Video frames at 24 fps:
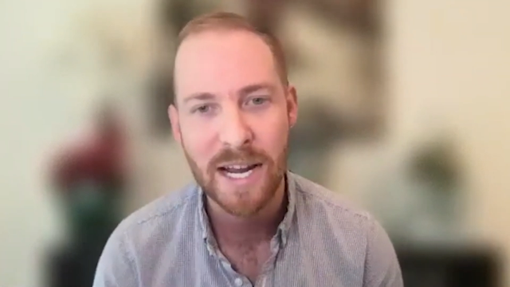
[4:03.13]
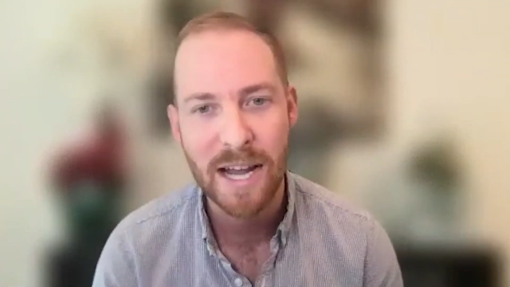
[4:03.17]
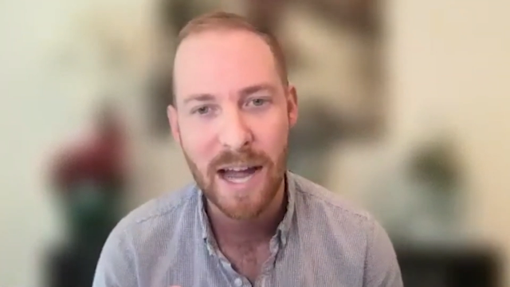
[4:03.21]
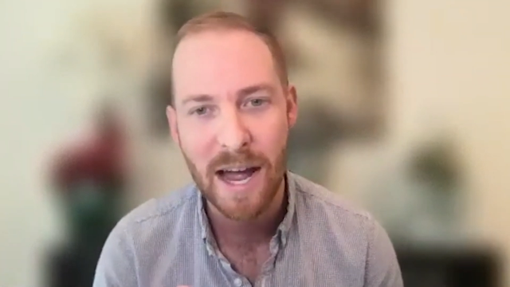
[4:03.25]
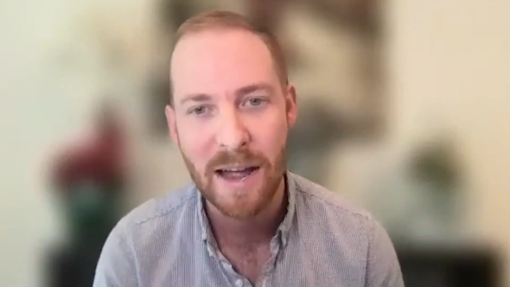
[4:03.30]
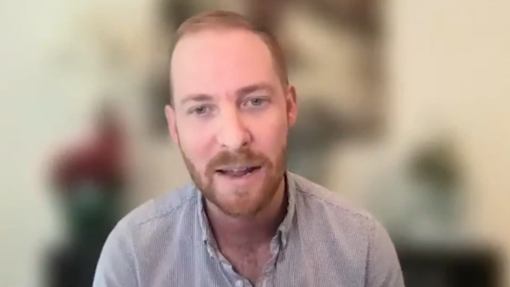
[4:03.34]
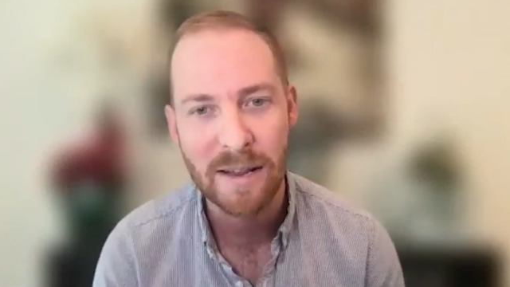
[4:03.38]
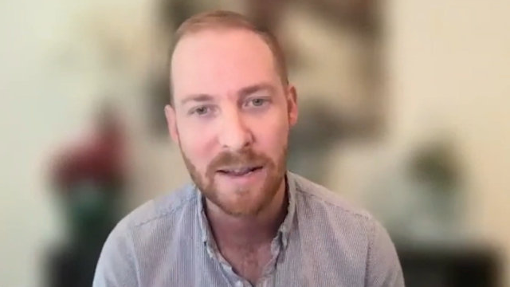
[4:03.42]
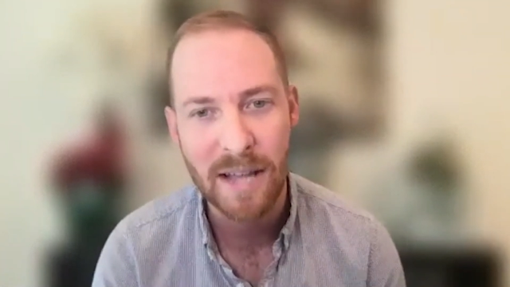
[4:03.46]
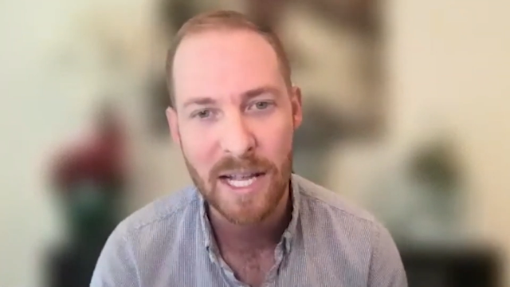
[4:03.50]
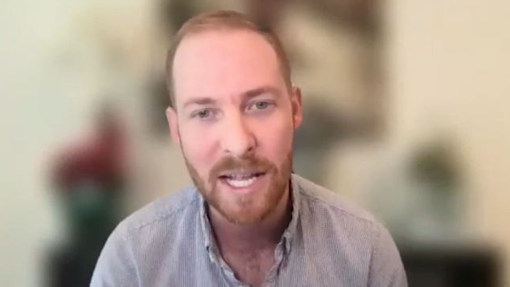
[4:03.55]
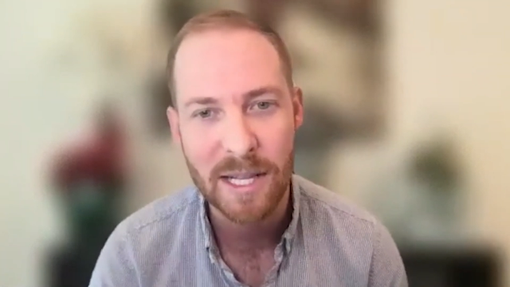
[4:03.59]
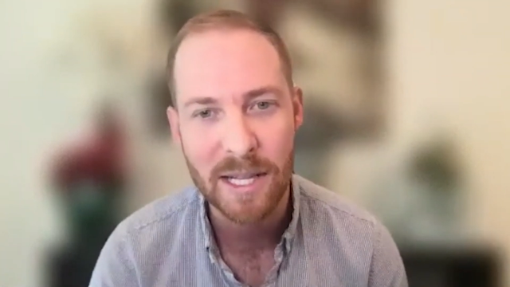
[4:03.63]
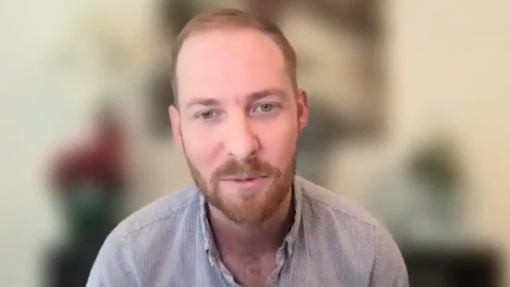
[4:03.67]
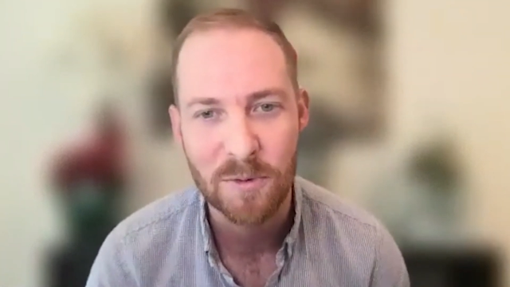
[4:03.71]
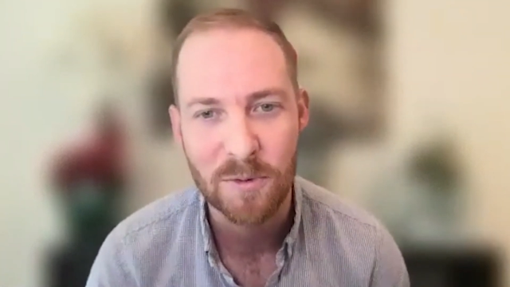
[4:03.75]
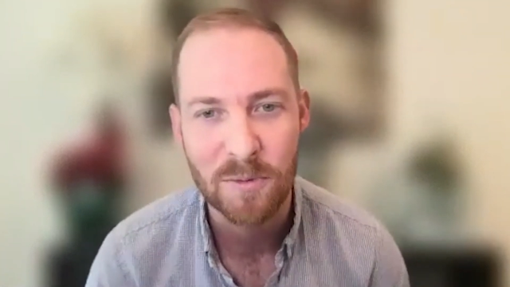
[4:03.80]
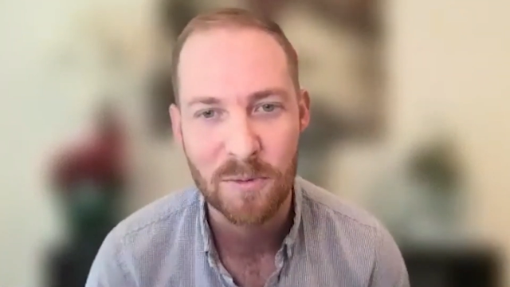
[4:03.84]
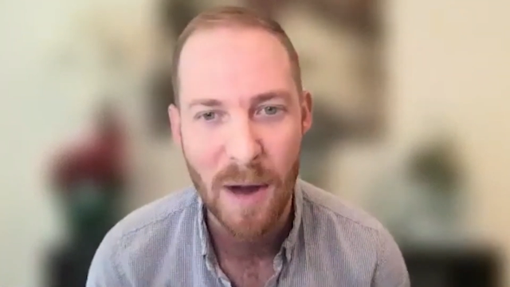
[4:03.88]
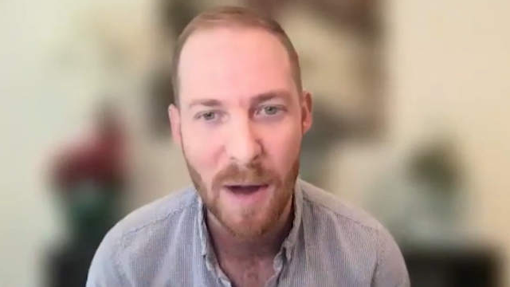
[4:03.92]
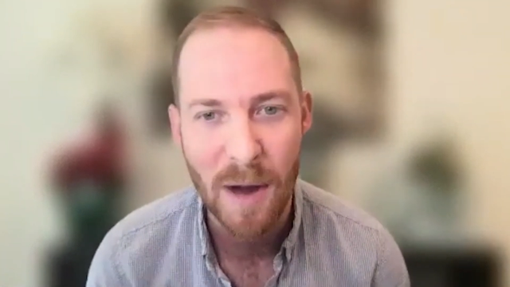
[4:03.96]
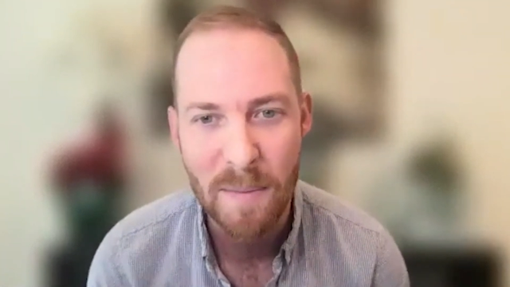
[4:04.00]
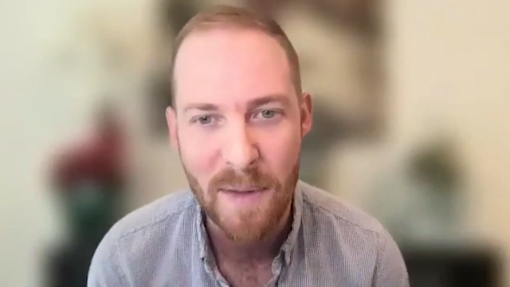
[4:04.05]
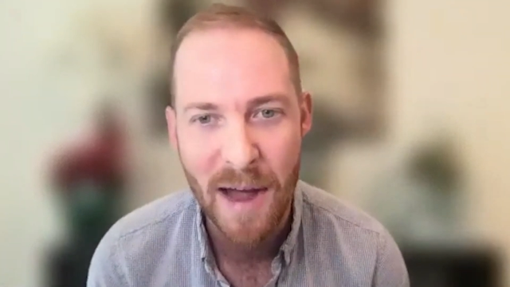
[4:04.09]
that
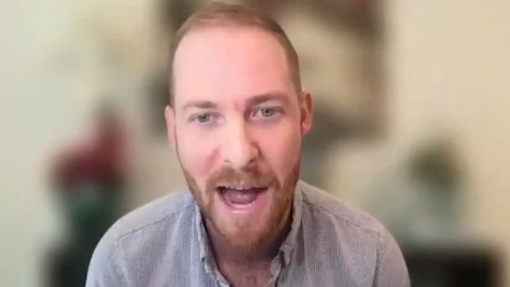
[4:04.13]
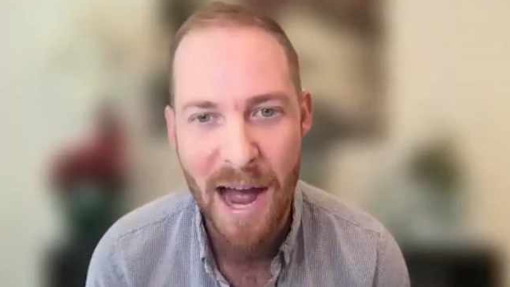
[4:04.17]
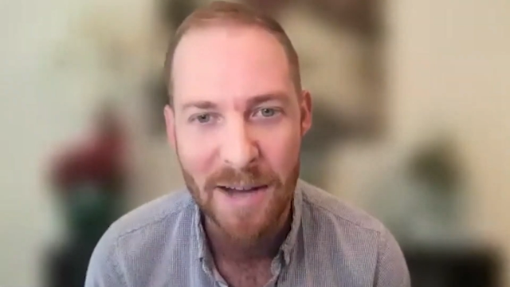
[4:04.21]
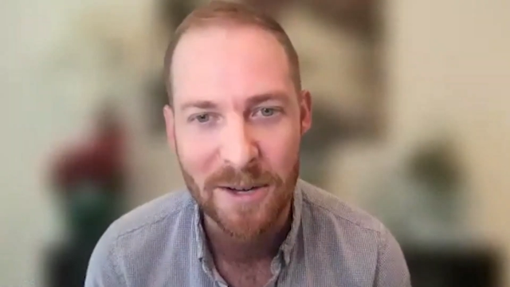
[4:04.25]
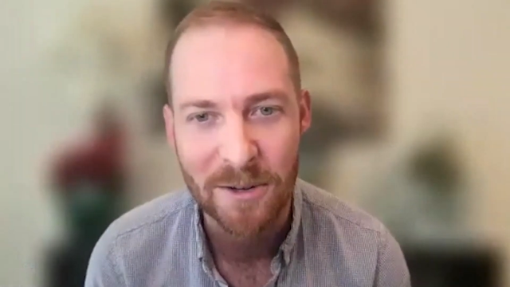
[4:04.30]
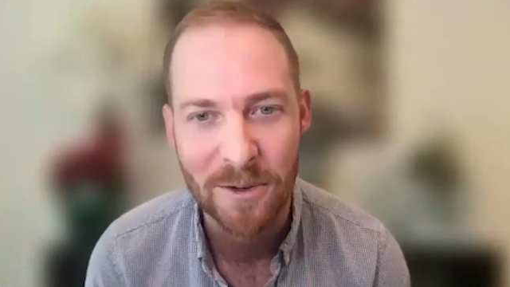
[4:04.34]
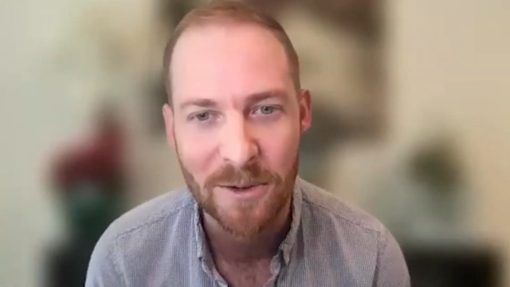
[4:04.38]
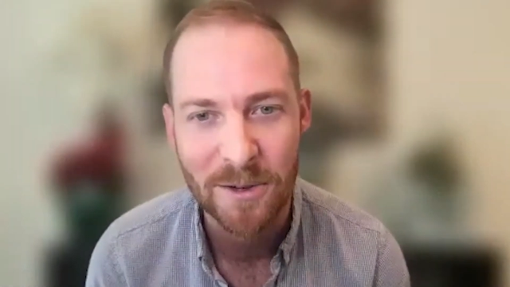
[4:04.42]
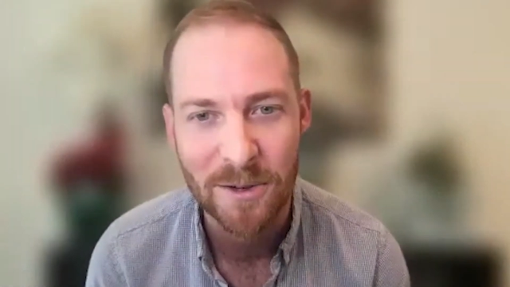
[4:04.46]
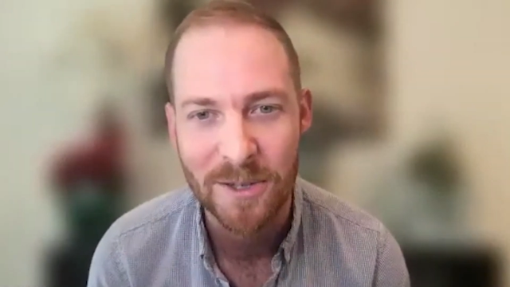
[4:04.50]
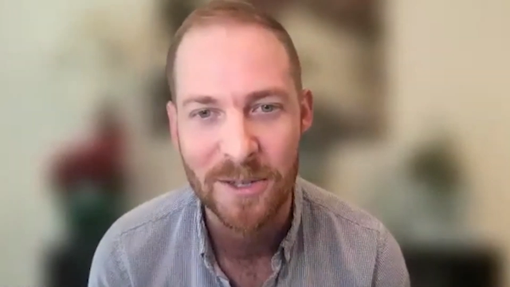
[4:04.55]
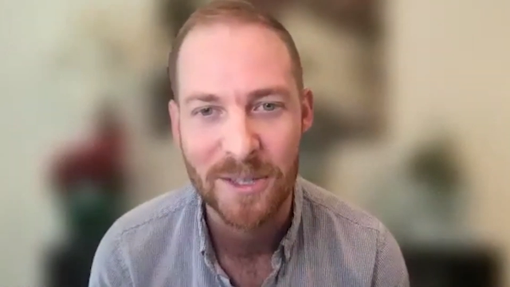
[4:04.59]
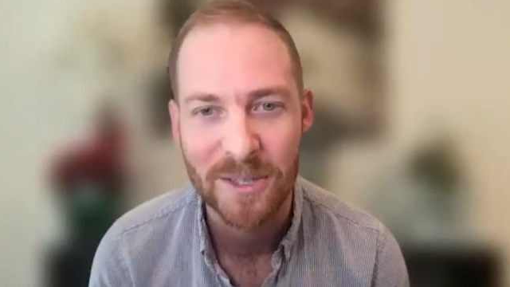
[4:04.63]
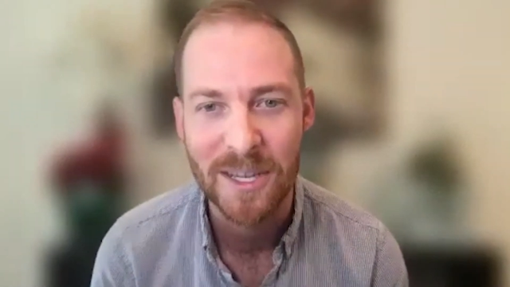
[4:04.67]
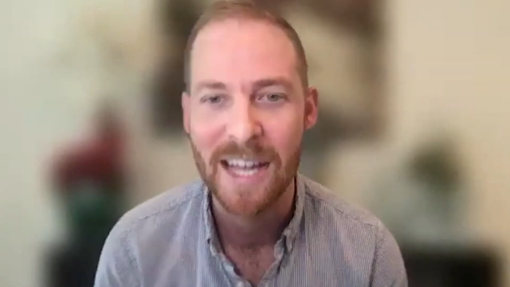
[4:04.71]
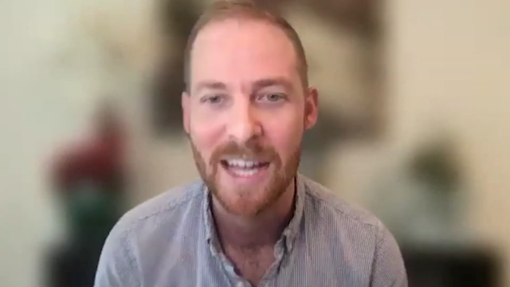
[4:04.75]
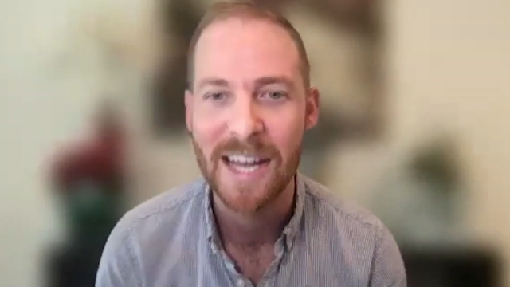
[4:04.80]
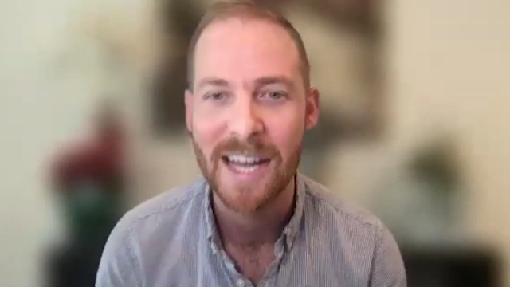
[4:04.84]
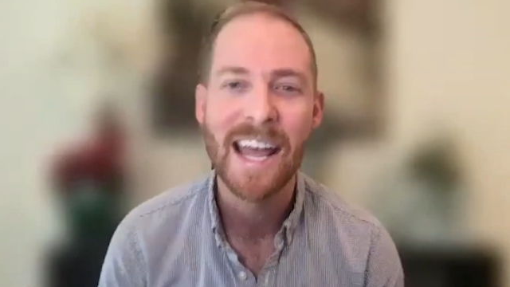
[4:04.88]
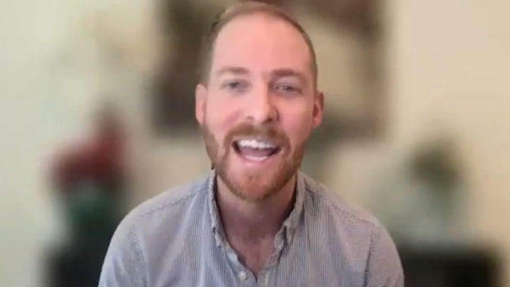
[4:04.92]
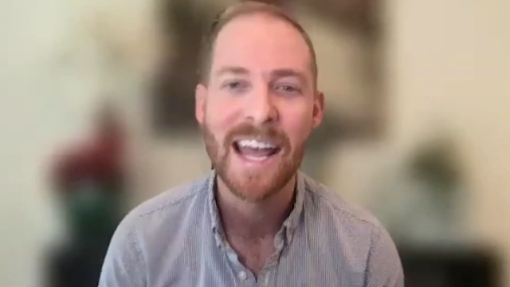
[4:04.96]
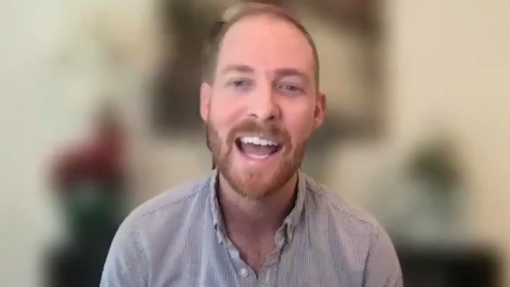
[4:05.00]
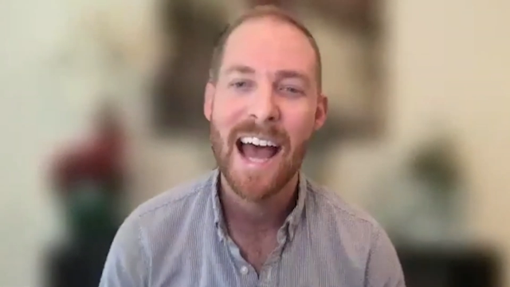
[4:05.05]
my bachelor's is in,